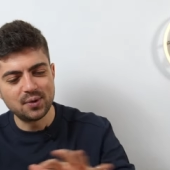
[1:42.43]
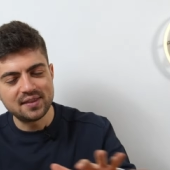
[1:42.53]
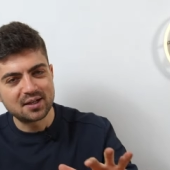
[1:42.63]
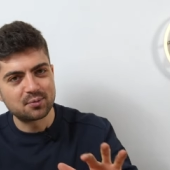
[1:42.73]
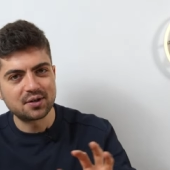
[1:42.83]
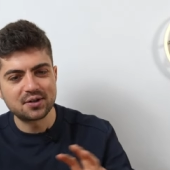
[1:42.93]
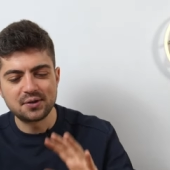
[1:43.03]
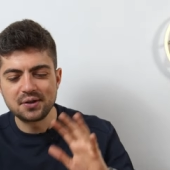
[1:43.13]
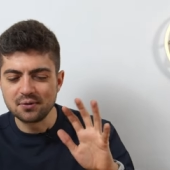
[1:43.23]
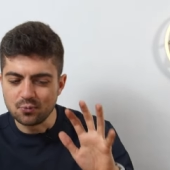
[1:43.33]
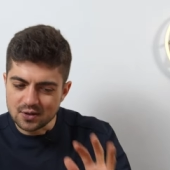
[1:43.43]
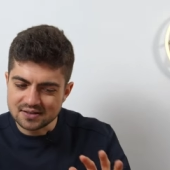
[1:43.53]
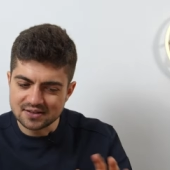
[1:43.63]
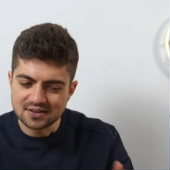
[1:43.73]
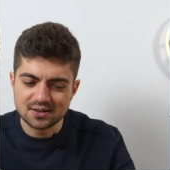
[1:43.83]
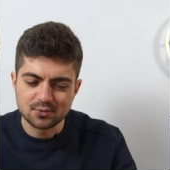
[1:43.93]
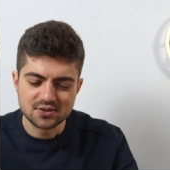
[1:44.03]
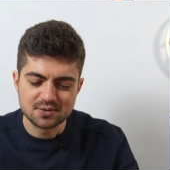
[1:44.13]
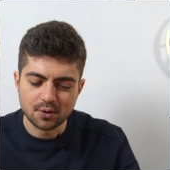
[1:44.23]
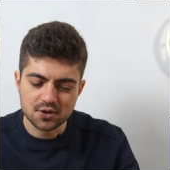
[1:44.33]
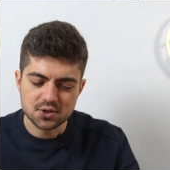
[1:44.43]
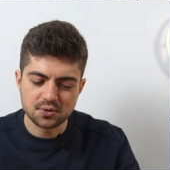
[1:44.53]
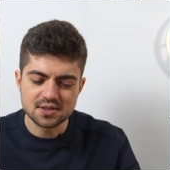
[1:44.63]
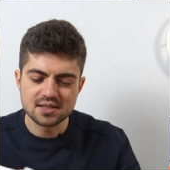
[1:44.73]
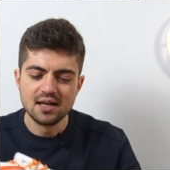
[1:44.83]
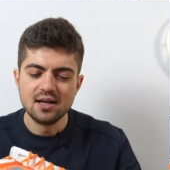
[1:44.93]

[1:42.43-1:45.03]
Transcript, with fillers: with that rocker was a, was a smart choice